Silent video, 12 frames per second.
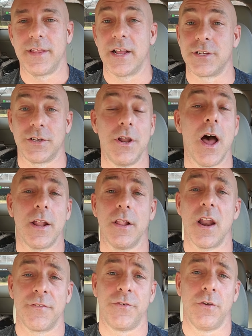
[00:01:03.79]
That's not a
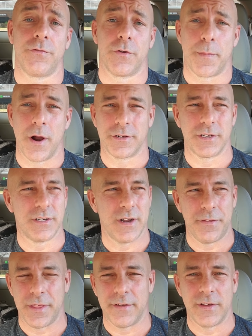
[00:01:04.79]
lot of food for a person,
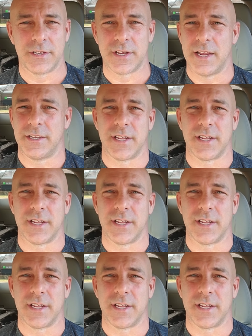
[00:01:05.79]
I think of his size,